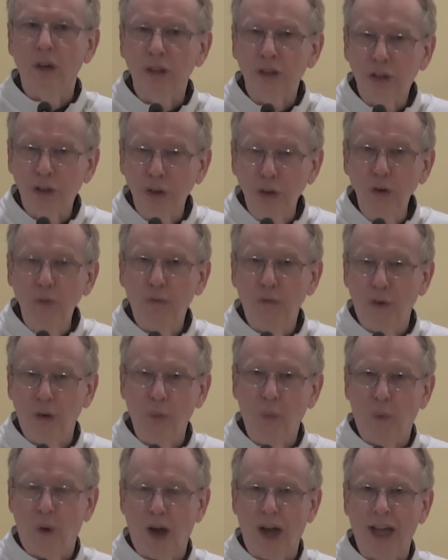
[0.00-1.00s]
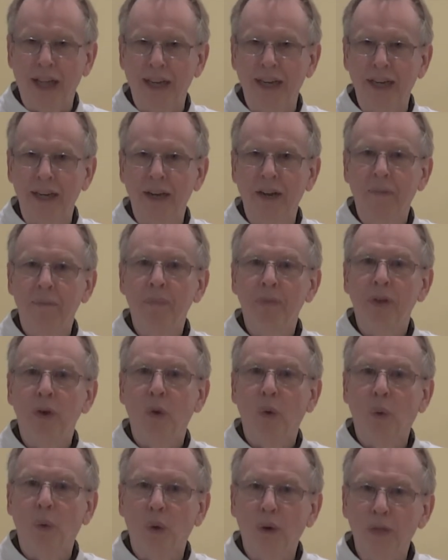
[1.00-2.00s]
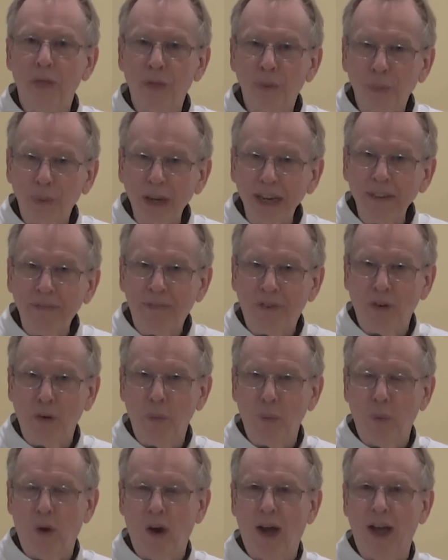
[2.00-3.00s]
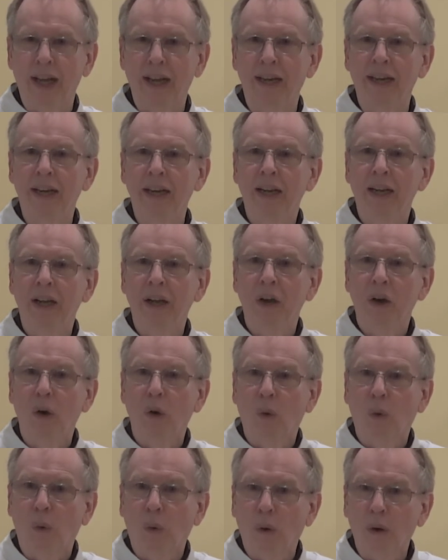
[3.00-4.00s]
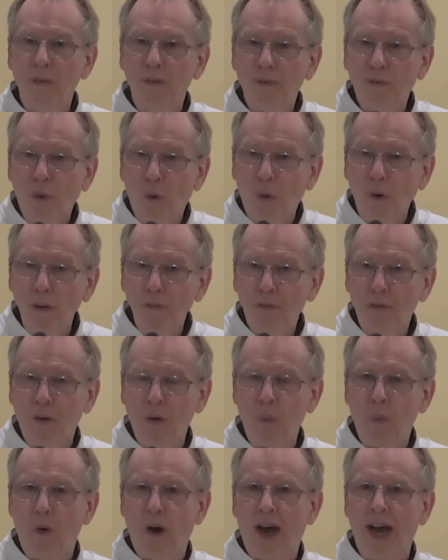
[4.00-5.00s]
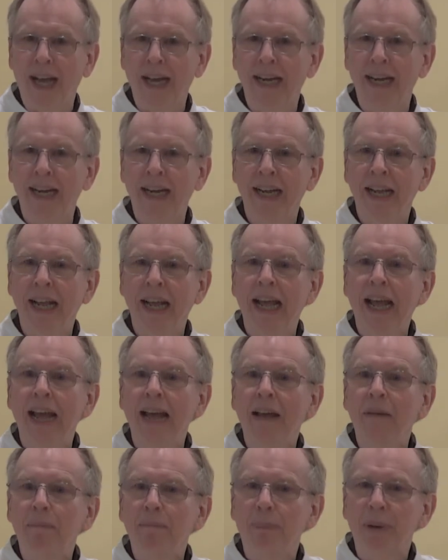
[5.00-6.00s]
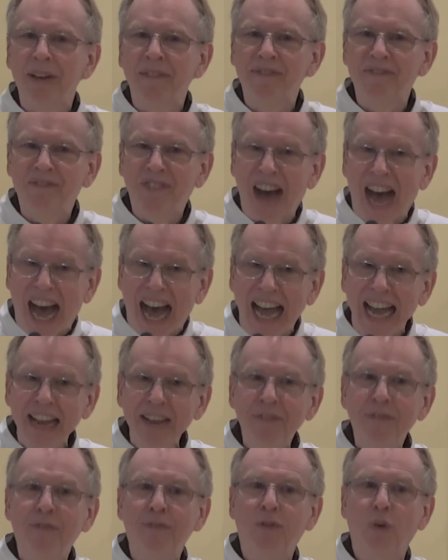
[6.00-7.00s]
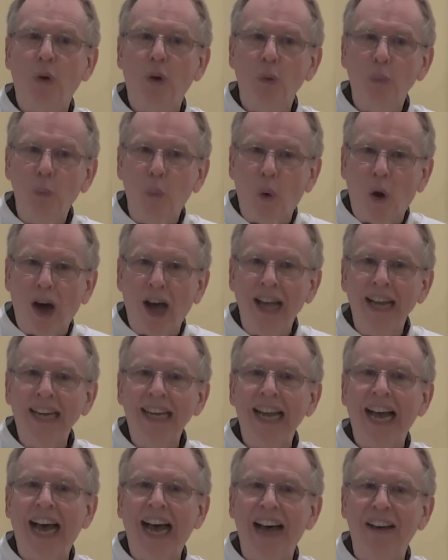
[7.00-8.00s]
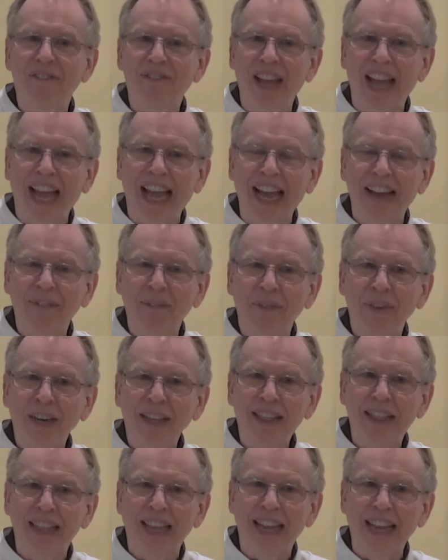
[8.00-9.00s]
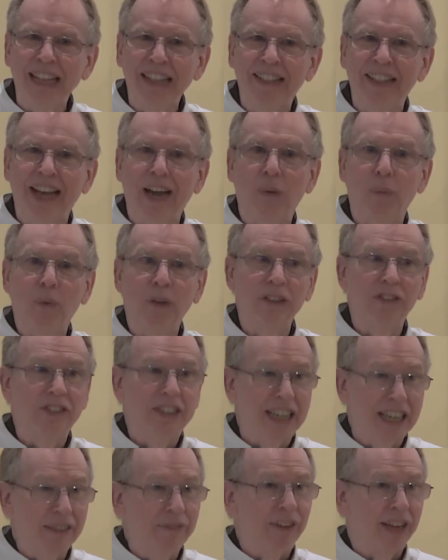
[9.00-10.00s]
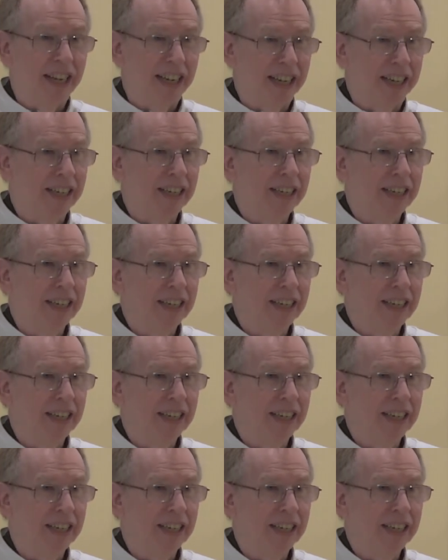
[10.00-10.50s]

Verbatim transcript: two for one, or three for one, or four for one, but five for one of everything that was given